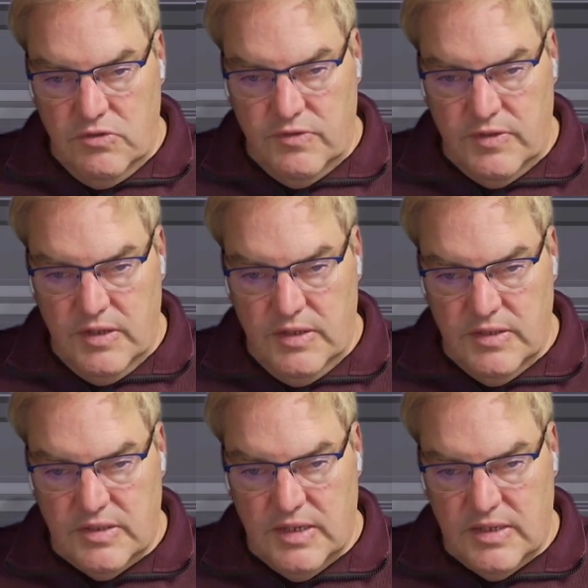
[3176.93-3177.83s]

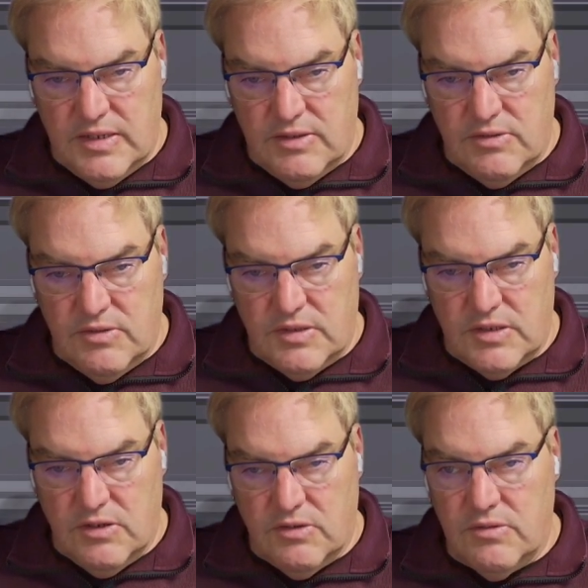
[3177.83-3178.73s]
inset down.
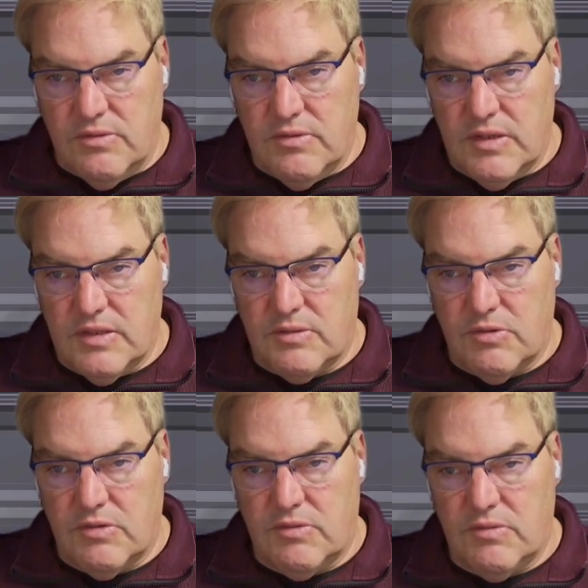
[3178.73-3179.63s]
So that's what
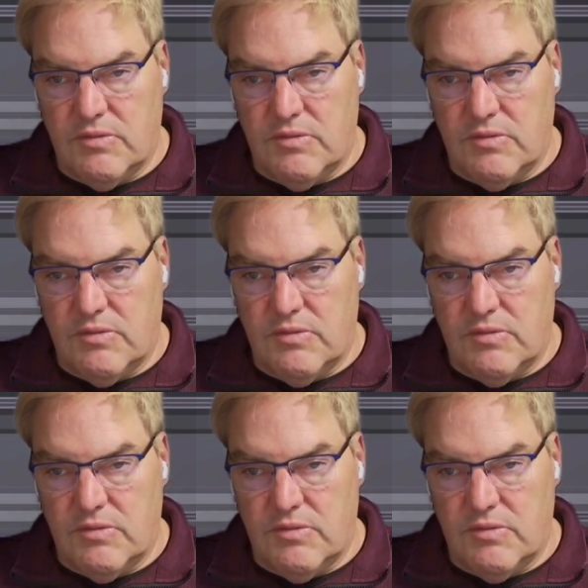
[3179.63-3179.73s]
we